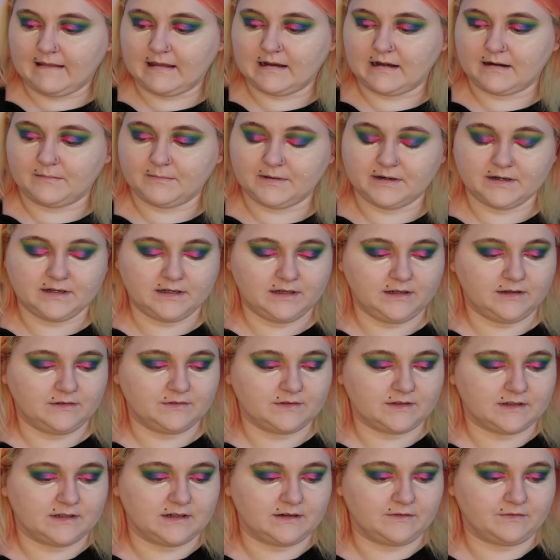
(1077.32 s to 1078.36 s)
And I'm going to
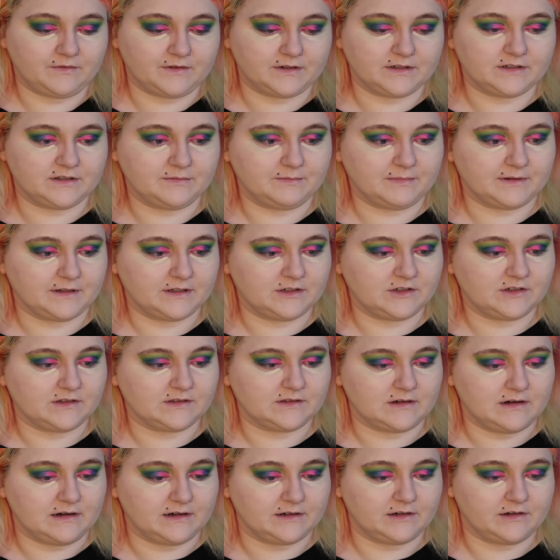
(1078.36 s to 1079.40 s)
use a different sponge
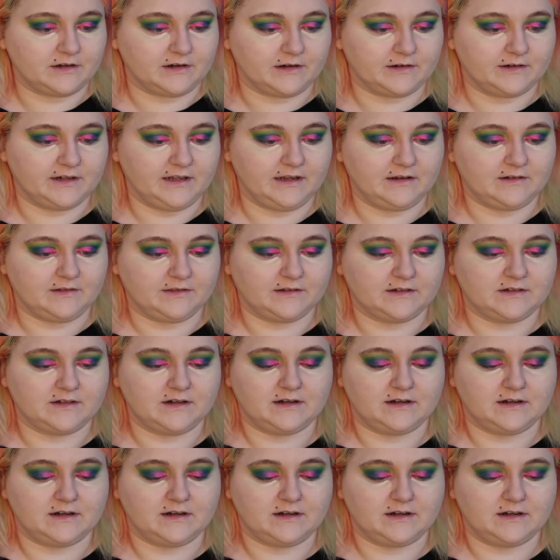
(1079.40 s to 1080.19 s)
that's not dirty on the